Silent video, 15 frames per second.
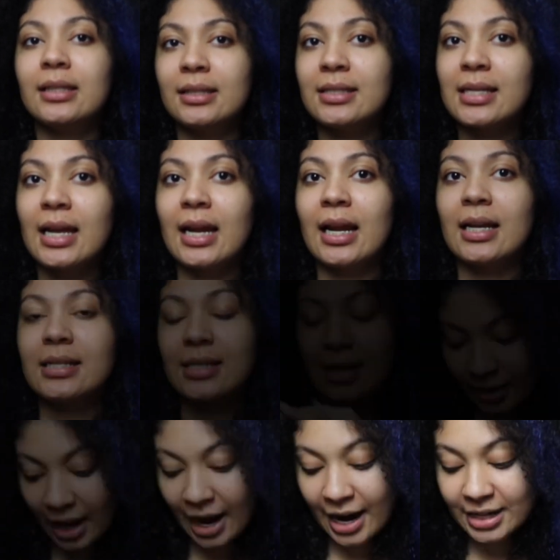10 out of 10
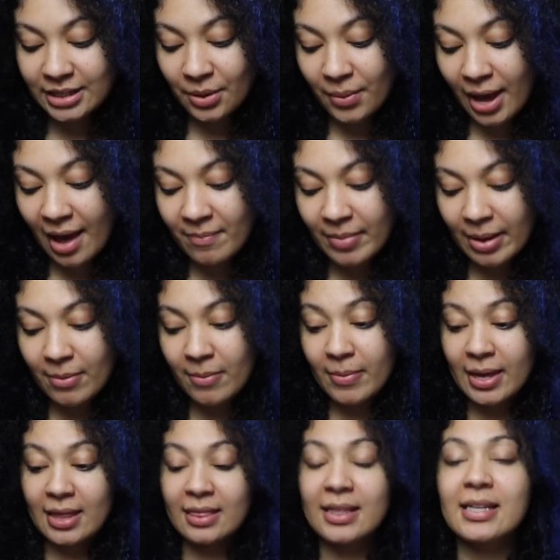all right so we have baby
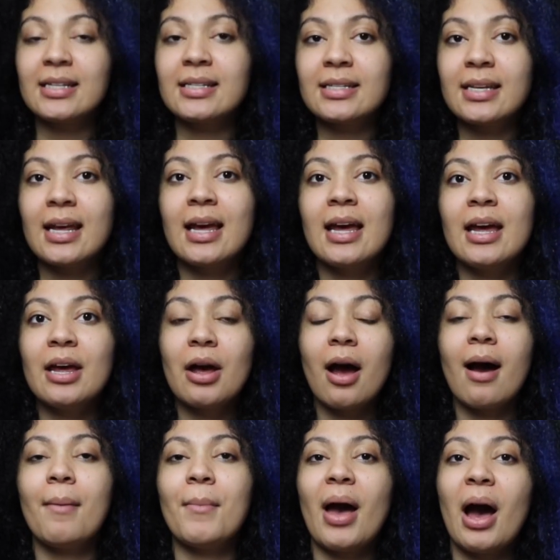b this
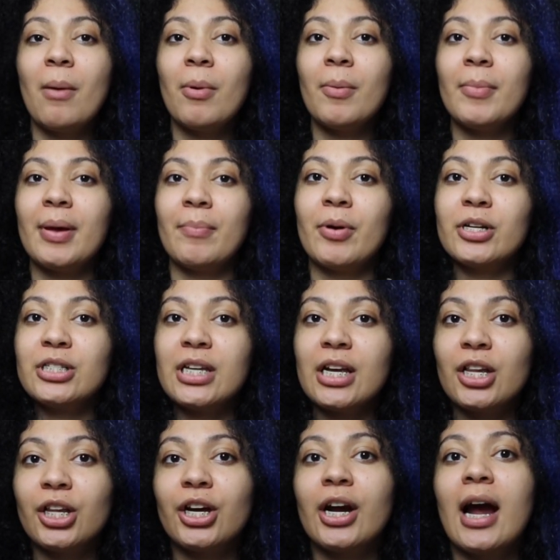um, album in
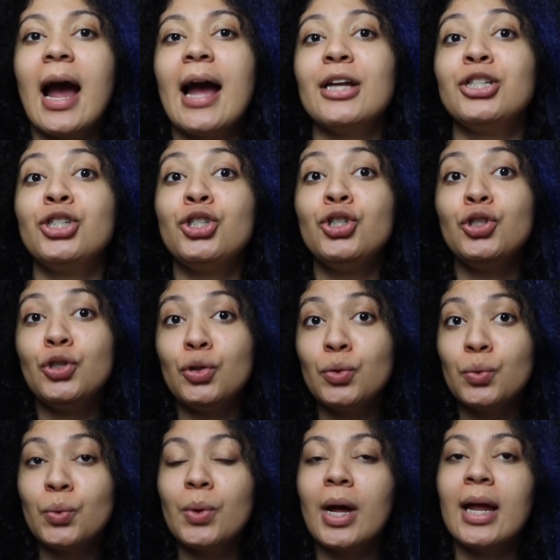particular i
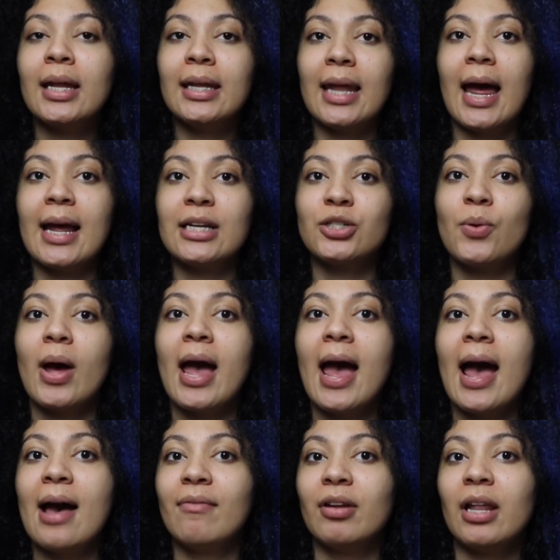do like so i
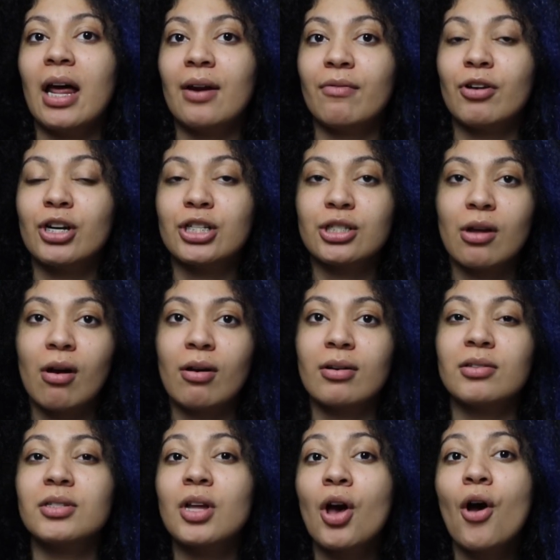have a lot of her
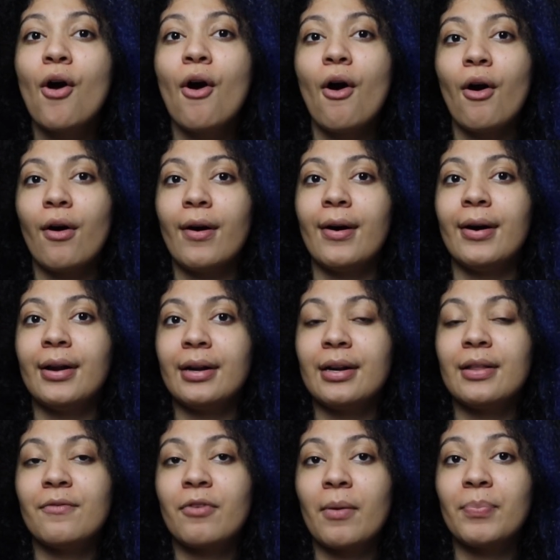songs on
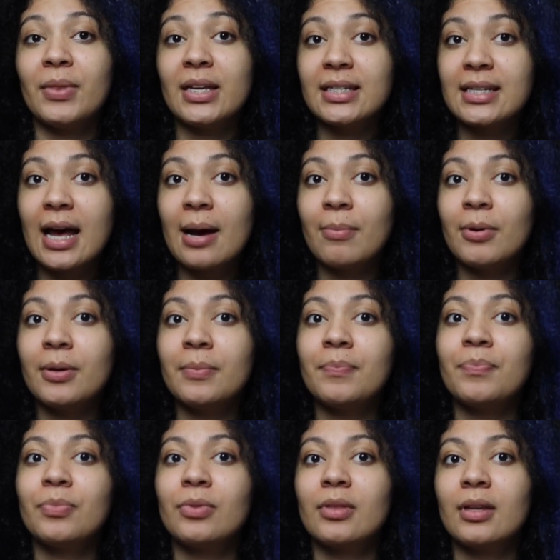from this
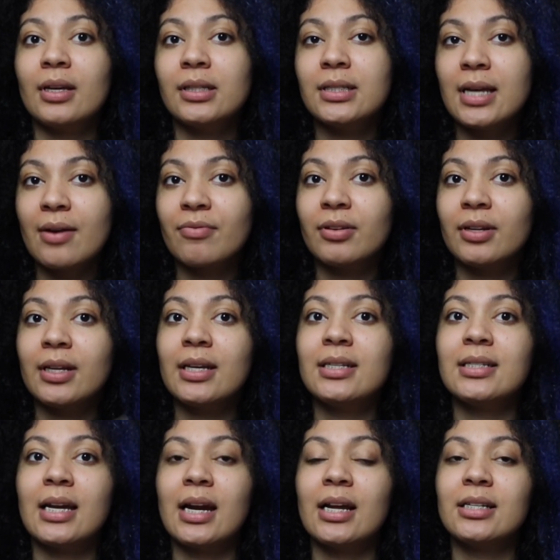album definitely
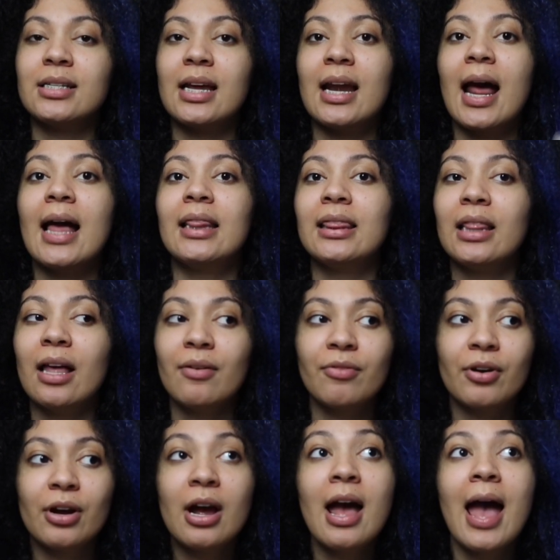10 out of 10 i love
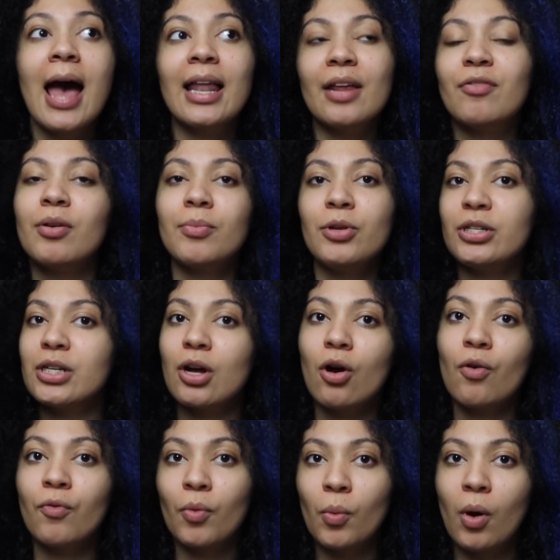i love her music
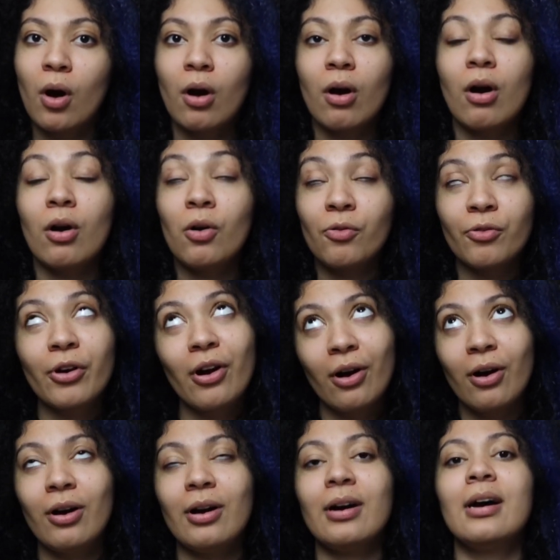overall
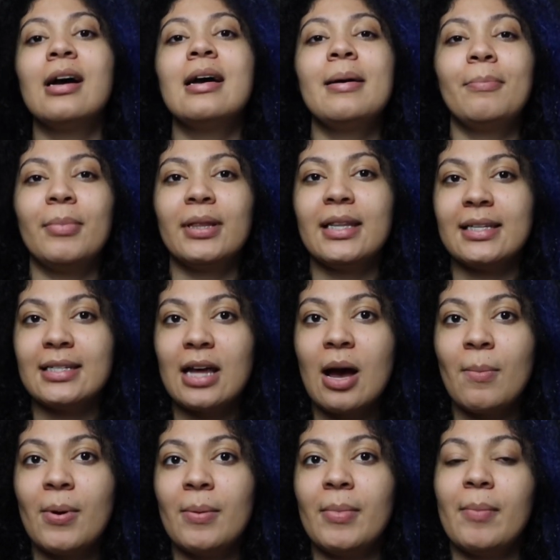overall but this
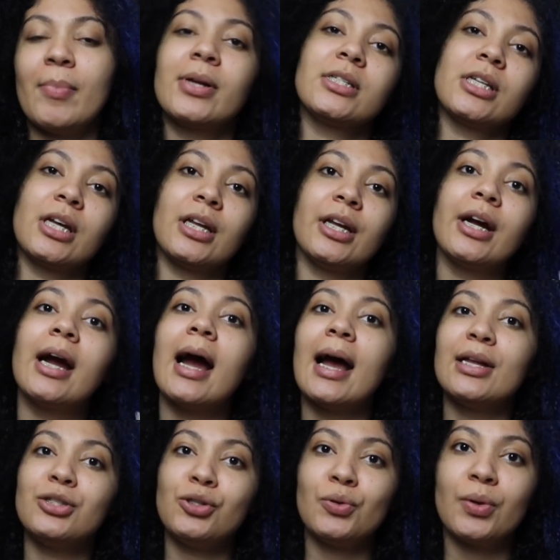album in particular
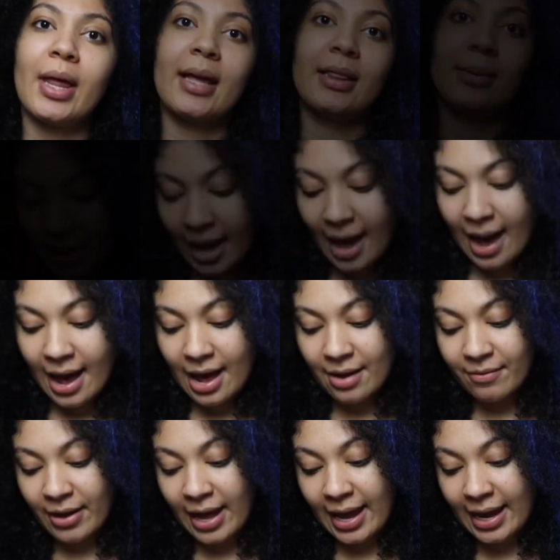i do like so we have
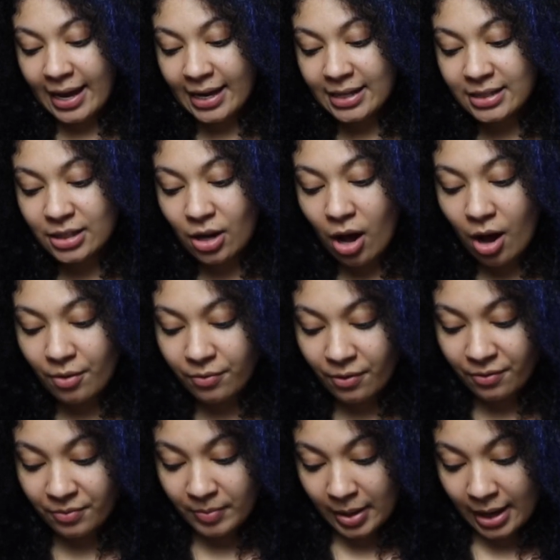hands off
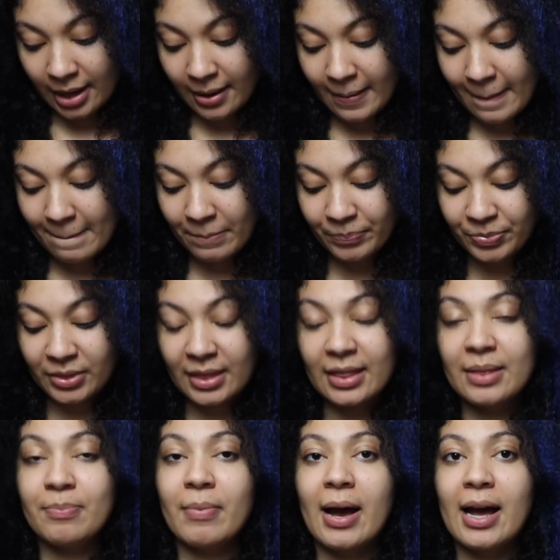of me
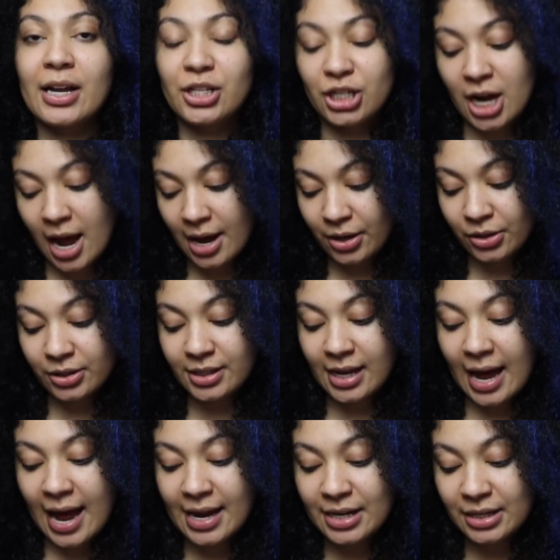by child
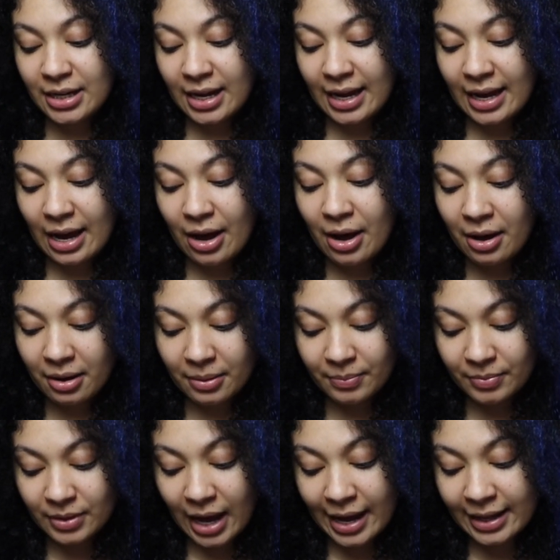i
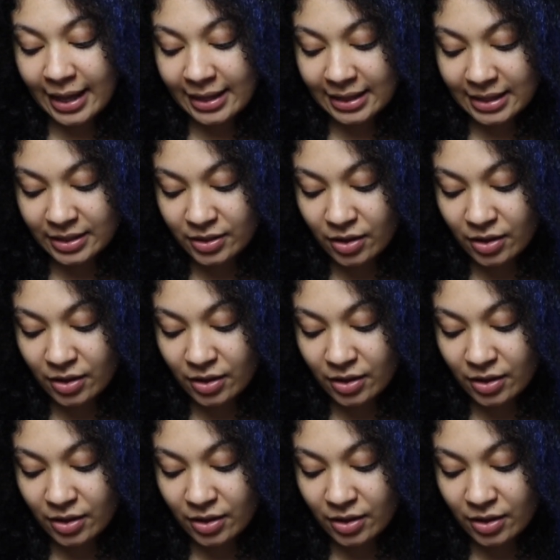um i like this